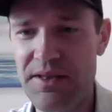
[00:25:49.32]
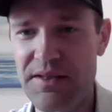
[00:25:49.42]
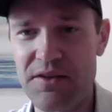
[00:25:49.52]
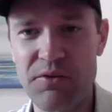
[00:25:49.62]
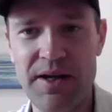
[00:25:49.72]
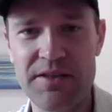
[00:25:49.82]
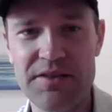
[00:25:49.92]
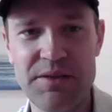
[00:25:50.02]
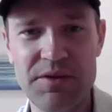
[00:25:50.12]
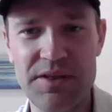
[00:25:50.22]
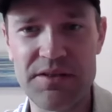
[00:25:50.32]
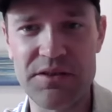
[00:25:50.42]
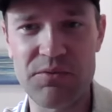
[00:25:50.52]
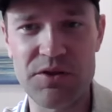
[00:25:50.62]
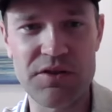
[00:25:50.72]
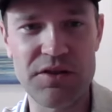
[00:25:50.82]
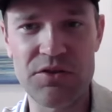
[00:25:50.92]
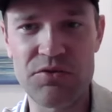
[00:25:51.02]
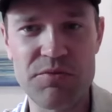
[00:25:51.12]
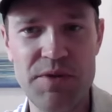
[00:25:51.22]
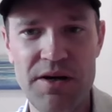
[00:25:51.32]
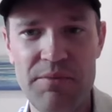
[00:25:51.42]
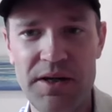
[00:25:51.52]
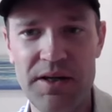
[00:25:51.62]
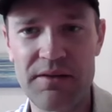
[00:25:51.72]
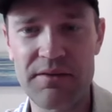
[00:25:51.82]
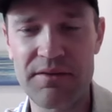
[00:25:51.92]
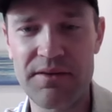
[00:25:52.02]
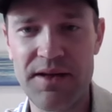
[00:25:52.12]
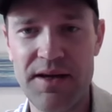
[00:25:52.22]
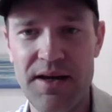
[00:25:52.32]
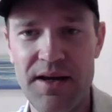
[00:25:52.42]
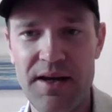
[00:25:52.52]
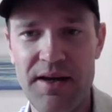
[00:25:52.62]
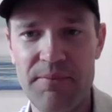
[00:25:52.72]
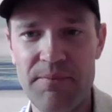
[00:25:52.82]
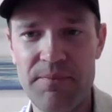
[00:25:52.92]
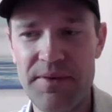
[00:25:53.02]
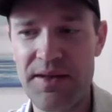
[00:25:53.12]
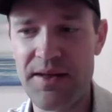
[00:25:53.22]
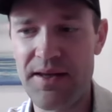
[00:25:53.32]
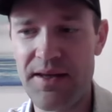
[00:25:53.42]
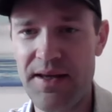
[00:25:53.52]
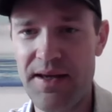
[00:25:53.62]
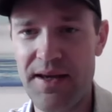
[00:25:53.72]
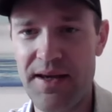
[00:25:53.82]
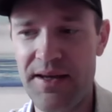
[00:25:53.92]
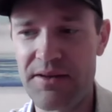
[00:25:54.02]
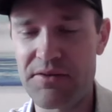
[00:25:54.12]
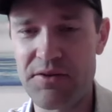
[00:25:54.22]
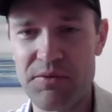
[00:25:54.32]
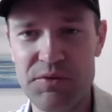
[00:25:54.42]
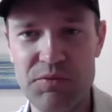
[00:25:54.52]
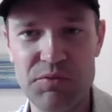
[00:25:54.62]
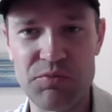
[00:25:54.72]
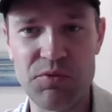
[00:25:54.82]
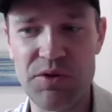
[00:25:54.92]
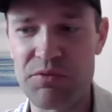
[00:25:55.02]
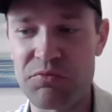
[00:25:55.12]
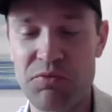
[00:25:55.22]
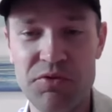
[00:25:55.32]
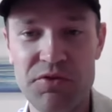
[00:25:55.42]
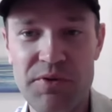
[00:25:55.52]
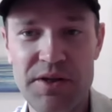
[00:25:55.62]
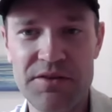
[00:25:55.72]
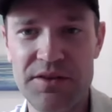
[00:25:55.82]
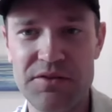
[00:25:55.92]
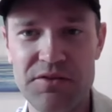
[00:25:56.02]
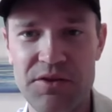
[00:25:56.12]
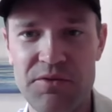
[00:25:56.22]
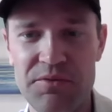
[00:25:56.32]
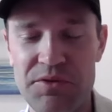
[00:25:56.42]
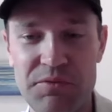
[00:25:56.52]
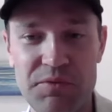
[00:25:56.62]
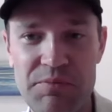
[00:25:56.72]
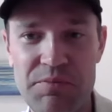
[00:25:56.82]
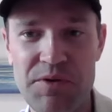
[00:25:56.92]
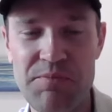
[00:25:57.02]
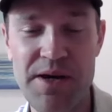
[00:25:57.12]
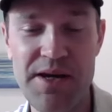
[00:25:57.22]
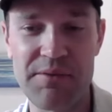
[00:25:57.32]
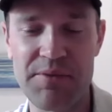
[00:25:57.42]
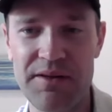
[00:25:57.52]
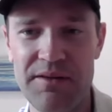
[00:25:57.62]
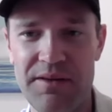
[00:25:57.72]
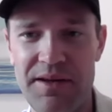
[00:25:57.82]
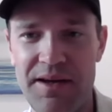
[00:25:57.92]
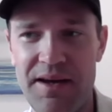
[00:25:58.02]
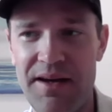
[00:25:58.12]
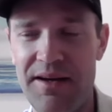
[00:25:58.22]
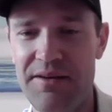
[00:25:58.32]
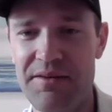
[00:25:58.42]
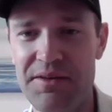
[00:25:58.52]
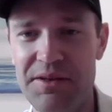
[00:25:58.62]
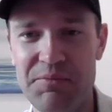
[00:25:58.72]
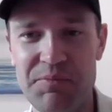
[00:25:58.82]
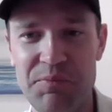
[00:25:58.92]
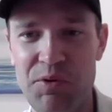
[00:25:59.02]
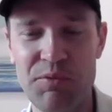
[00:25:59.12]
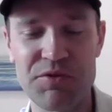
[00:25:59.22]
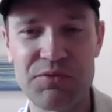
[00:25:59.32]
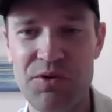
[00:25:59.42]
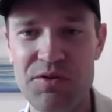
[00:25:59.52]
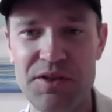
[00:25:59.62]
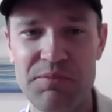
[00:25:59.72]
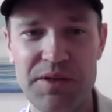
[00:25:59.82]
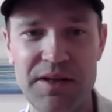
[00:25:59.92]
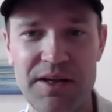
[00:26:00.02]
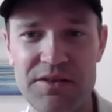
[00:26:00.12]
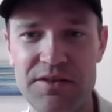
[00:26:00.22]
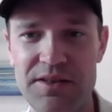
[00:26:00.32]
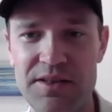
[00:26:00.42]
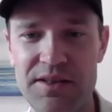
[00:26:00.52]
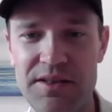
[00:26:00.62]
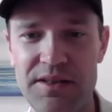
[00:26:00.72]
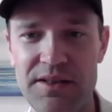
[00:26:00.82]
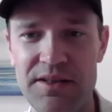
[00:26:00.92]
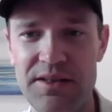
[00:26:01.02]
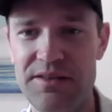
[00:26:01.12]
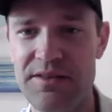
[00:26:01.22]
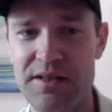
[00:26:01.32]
in the grand scheme of things, it wasn't a huge amount of money. Um, and you know it was it was worth the risk and so you know we we paid him and uh, it, boy was it worth it because he he set